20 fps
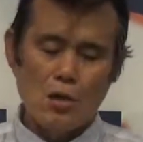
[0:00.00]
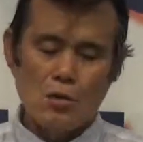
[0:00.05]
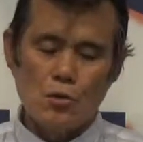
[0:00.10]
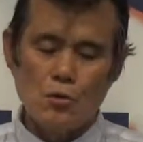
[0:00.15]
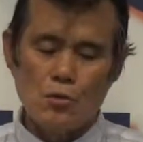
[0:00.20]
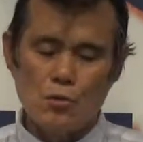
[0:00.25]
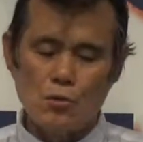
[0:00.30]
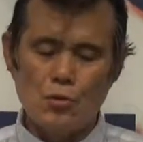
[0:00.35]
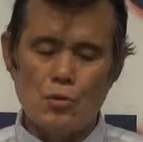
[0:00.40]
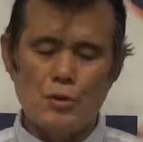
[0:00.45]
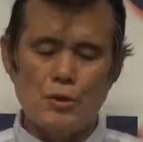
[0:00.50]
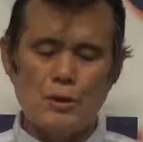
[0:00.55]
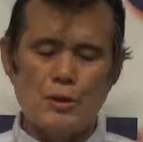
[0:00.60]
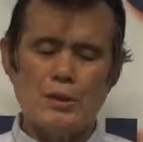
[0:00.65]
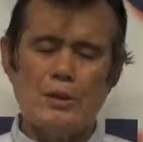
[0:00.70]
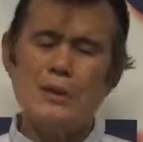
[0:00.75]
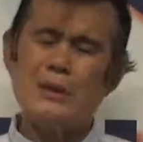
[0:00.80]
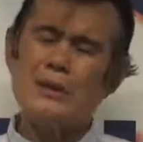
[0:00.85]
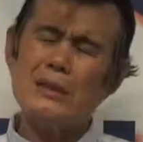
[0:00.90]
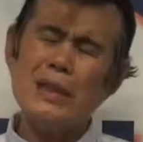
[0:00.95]
who
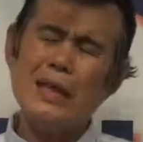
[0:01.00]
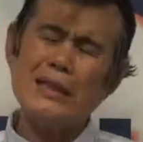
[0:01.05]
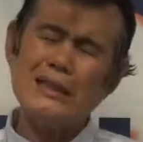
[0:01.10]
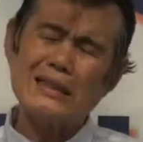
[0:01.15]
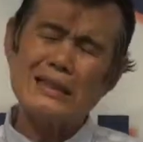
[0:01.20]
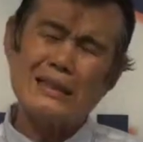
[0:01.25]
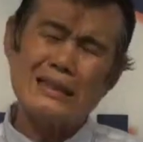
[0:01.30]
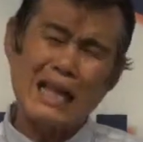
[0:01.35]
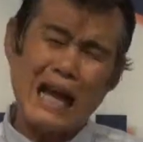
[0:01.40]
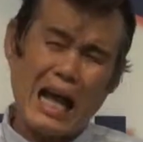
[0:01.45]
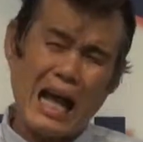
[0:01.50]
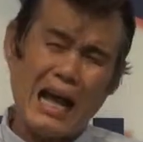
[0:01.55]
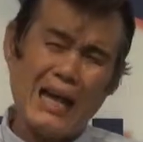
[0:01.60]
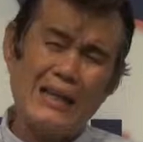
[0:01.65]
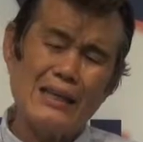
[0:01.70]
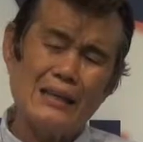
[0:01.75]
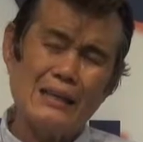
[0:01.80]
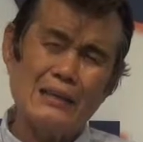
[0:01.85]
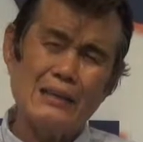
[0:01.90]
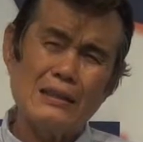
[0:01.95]
did not
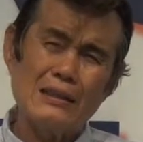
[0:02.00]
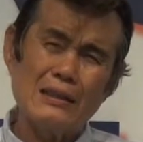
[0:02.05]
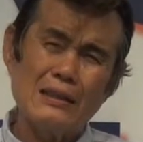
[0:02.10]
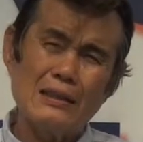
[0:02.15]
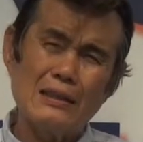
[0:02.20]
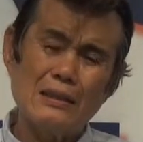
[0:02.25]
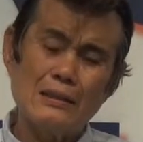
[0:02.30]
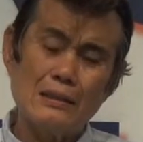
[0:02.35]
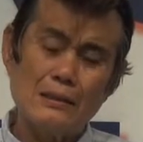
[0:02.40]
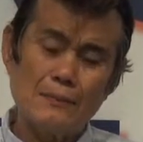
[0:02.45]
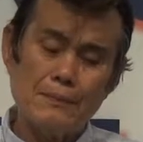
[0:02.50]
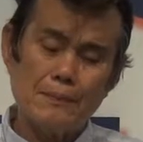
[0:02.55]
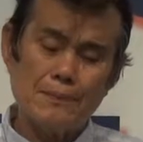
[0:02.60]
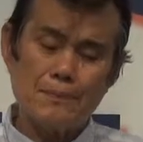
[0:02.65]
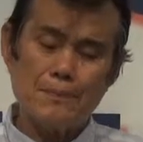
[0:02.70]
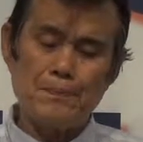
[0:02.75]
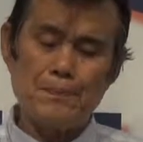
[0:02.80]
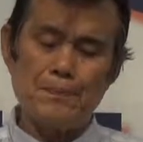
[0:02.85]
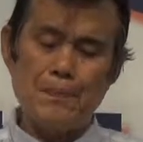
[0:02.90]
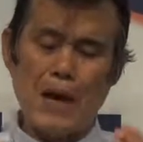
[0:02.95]
die,
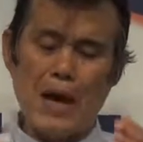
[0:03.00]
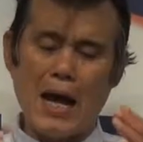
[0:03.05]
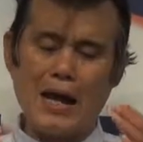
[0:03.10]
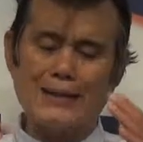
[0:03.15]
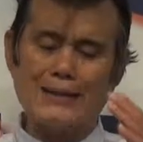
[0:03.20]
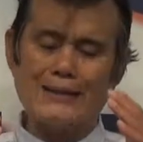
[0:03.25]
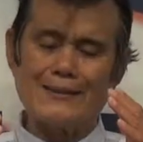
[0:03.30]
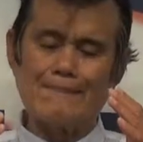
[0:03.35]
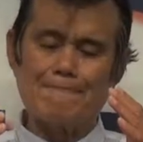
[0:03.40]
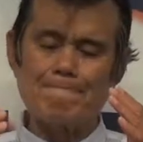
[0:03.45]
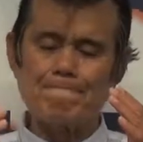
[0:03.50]
but